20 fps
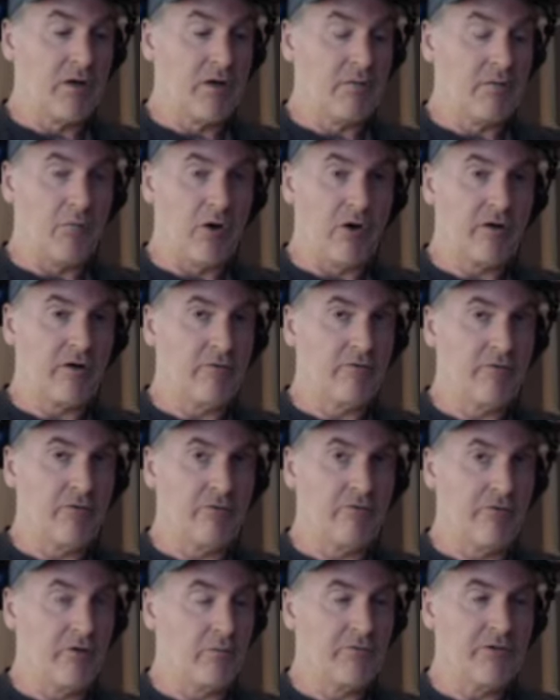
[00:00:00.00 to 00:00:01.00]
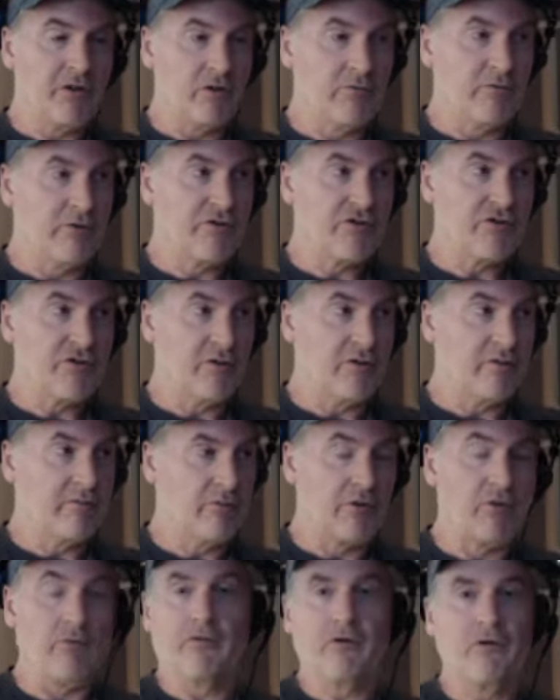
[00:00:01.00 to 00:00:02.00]
market for film, television, and
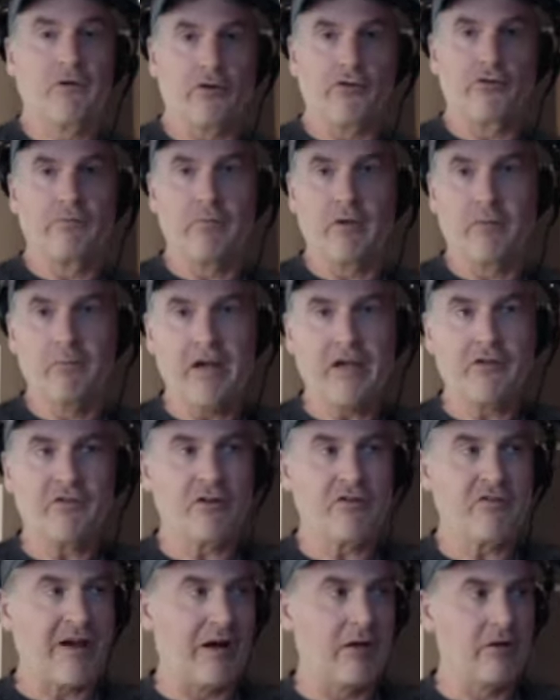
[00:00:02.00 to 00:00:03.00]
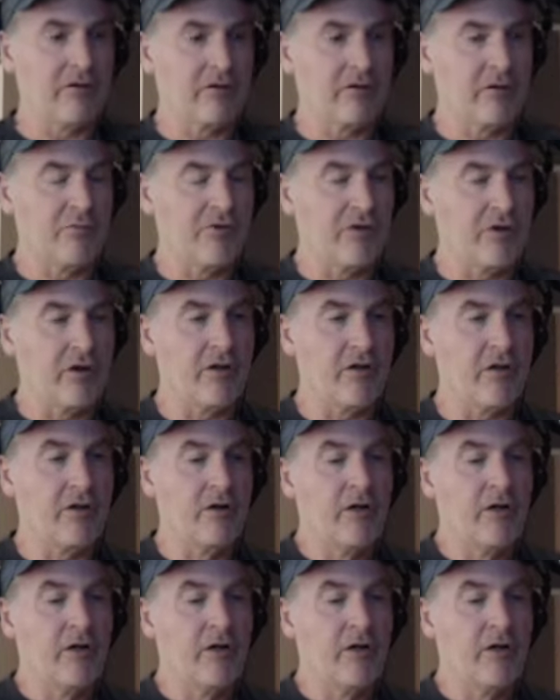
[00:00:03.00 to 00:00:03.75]
of course, some amazing talent comes out of there.